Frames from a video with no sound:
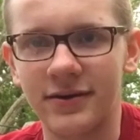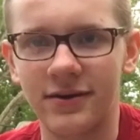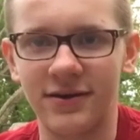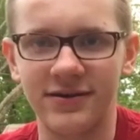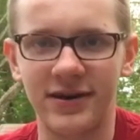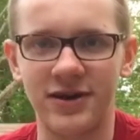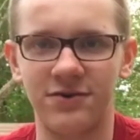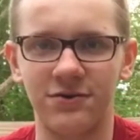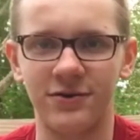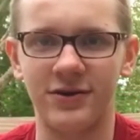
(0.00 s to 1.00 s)
cousin
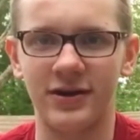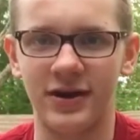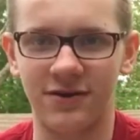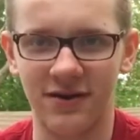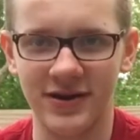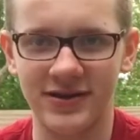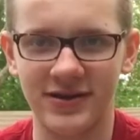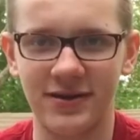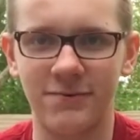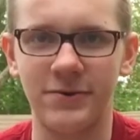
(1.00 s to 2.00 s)
Angel and
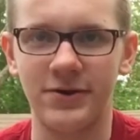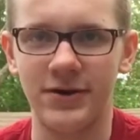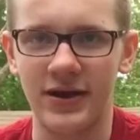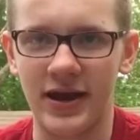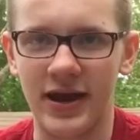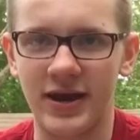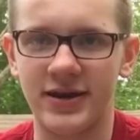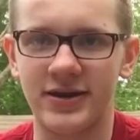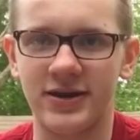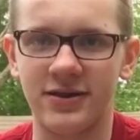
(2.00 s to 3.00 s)
Grace, and
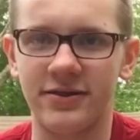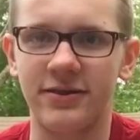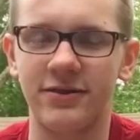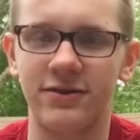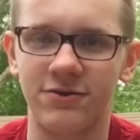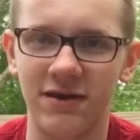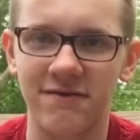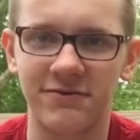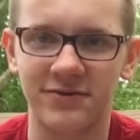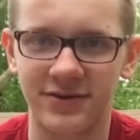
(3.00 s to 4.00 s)
the
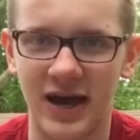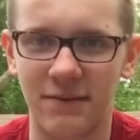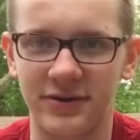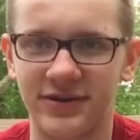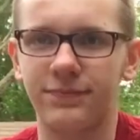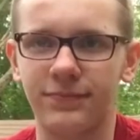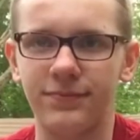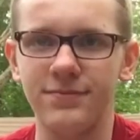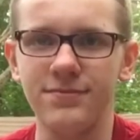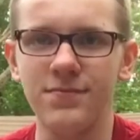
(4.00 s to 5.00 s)
driver Thomas.
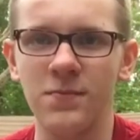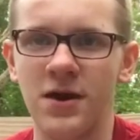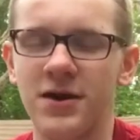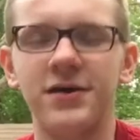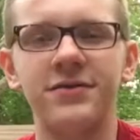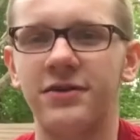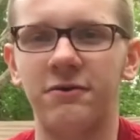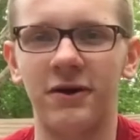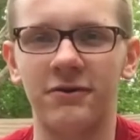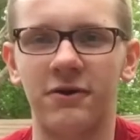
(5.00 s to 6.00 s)
They do
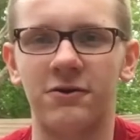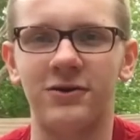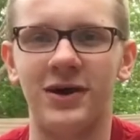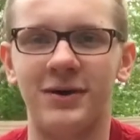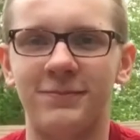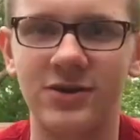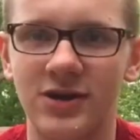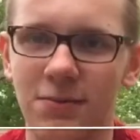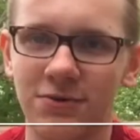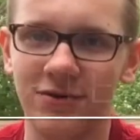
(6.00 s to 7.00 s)
not talk a lot.
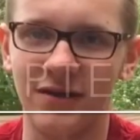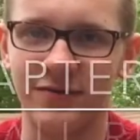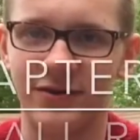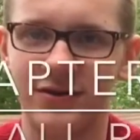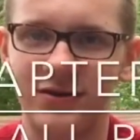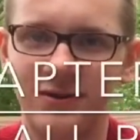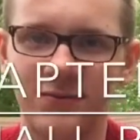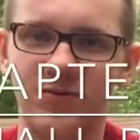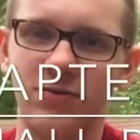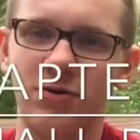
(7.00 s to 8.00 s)
Chapter 11, Some
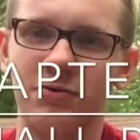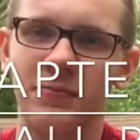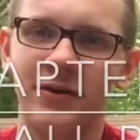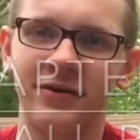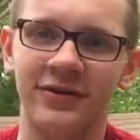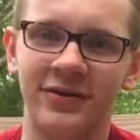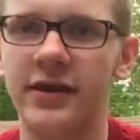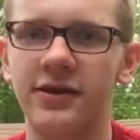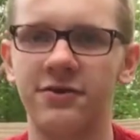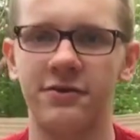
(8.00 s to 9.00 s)
Small Rebellion. We
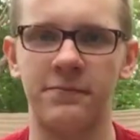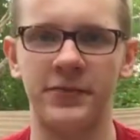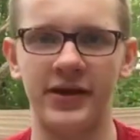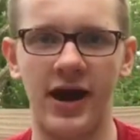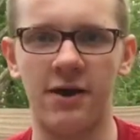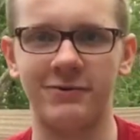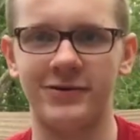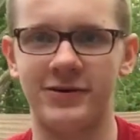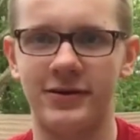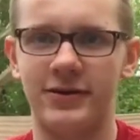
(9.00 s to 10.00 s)
get to their big
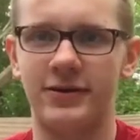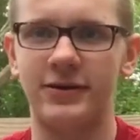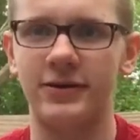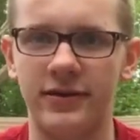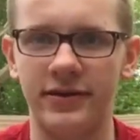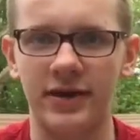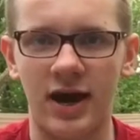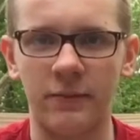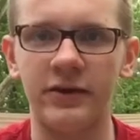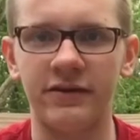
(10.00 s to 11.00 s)
house. Tita
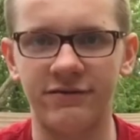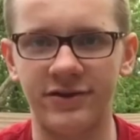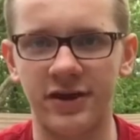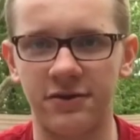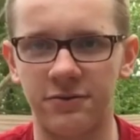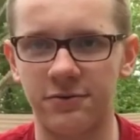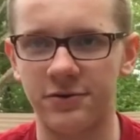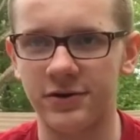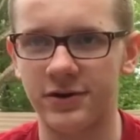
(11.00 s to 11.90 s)
Ami gives Jay a tour.